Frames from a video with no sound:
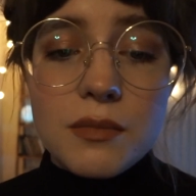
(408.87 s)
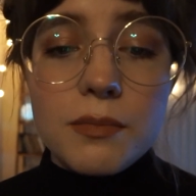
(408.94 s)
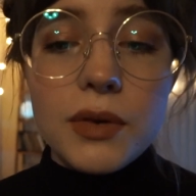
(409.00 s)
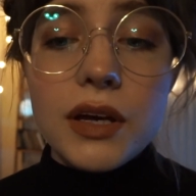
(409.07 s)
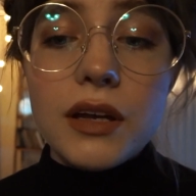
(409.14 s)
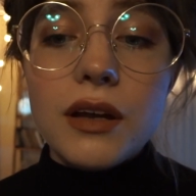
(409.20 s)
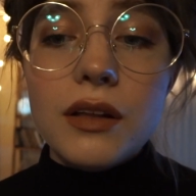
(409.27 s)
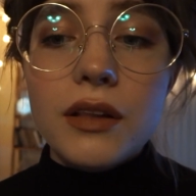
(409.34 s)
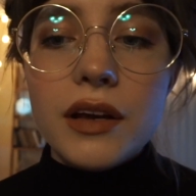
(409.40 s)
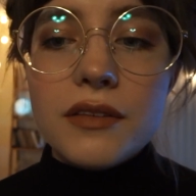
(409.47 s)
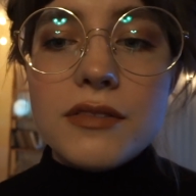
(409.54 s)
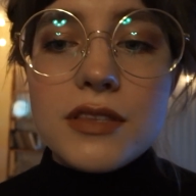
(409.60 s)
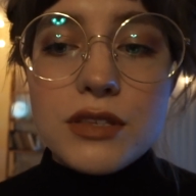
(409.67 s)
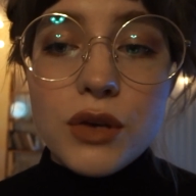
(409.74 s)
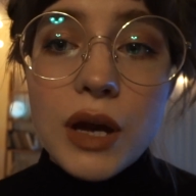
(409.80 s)
but a lot of
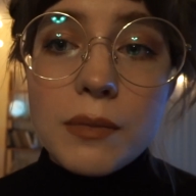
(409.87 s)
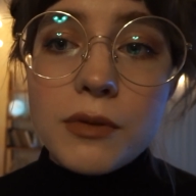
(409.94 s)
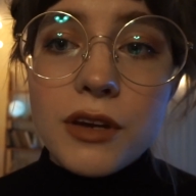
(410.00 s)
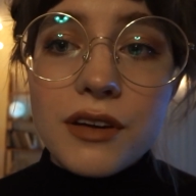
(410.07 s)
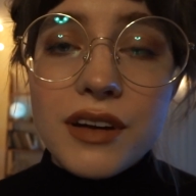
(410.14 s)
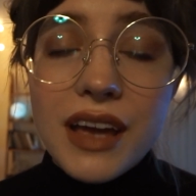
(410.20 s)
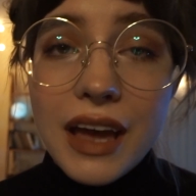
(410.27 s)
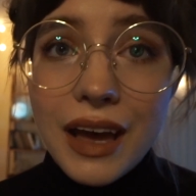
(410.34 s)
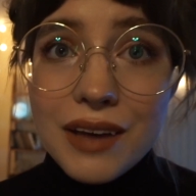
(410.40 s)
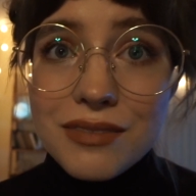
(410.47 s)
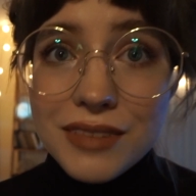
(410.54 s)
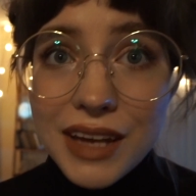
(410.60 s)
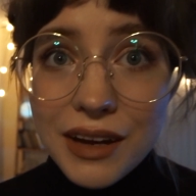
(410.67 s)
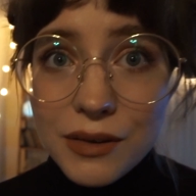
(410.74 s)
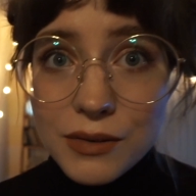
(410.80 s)
the scrap yarn I have
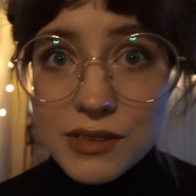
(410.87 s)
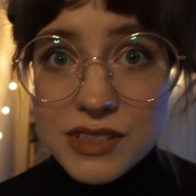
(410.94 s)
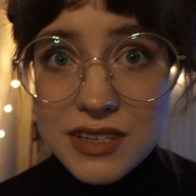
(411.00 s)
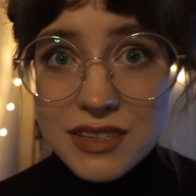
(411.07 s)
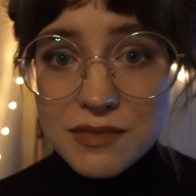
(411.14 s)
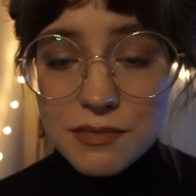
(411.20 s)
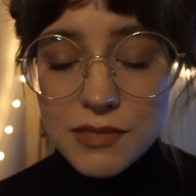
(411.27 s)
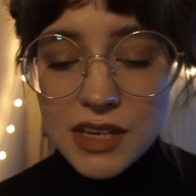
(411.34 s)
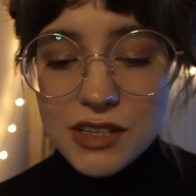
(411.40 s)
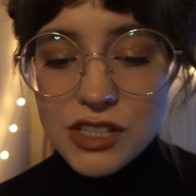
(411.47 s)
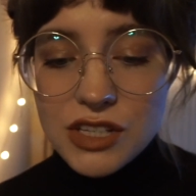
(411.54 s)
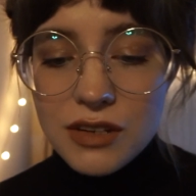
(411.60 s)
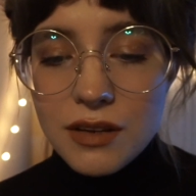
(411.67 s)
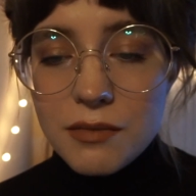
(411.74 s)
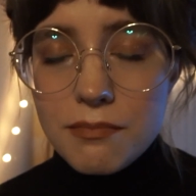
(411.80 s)
now doesn't
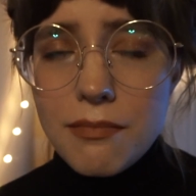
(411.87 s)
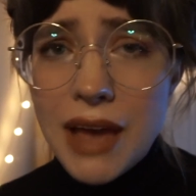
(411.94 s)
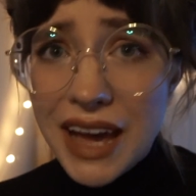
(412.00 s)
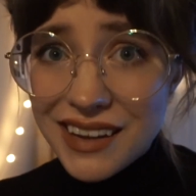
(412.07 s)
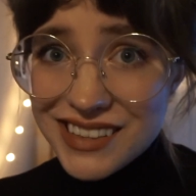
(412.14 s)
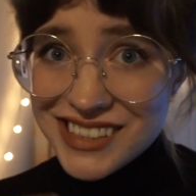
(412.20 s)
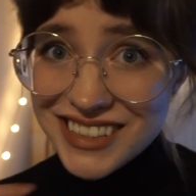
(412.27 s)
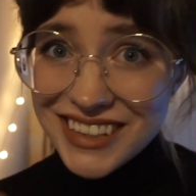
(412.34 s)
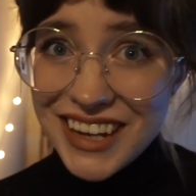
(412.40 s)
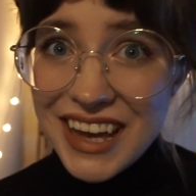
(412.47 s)
match